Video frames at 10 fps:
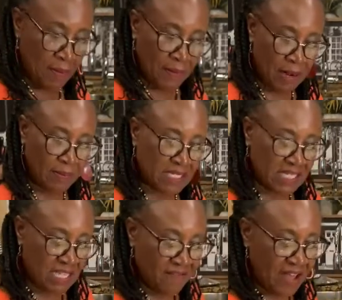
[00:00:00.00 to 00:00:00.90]
But I'm gonna
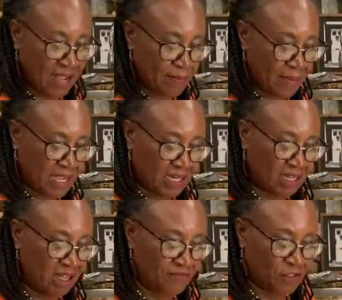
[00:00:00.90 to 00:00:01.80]
see if I can make
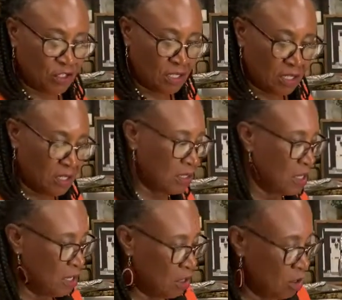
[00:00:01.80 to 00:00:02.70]
enough to
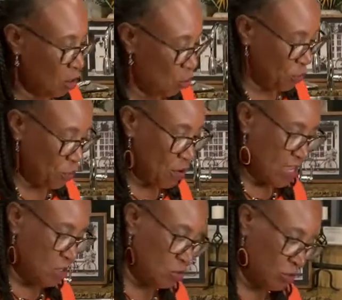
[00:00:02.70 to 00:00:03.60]
go through.
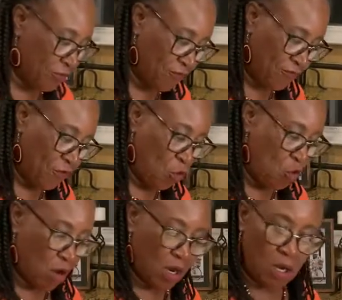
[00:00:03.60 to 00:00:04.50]
I used
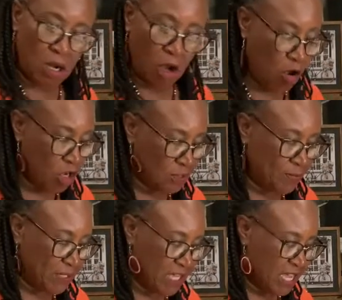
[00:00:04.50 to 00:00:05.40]
4 large
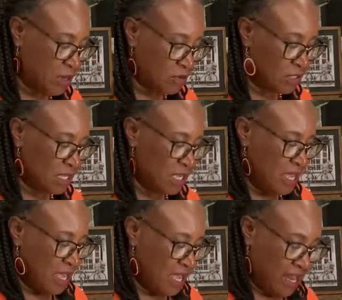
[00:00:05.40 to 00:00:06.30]
potatoes
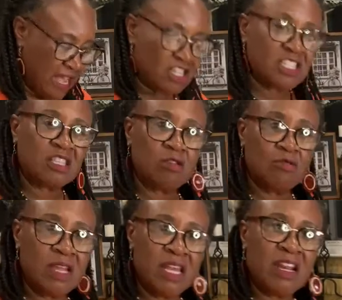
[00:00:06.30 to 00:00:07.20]
and I just threw
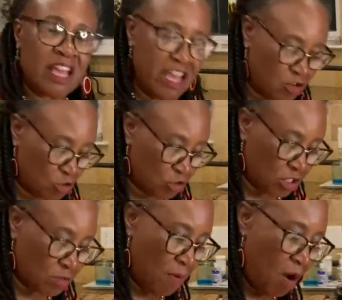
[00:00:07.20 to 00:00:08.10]
in an extra
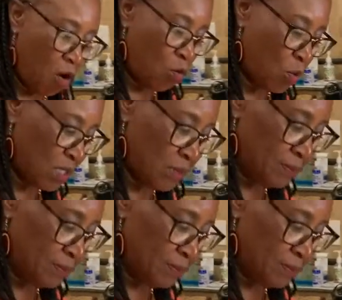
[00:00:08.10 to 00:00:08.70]
small one